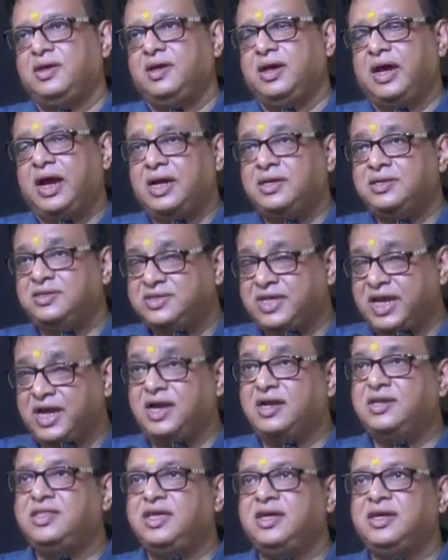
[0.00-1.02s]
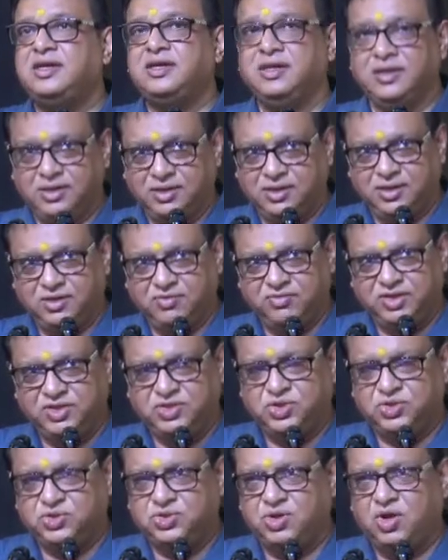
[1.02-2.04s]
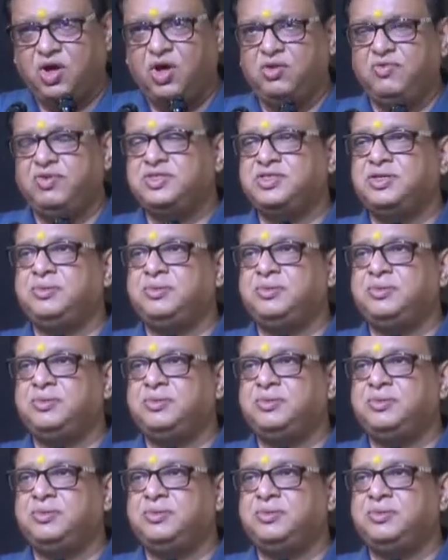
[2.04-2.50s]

And the second thing which you should always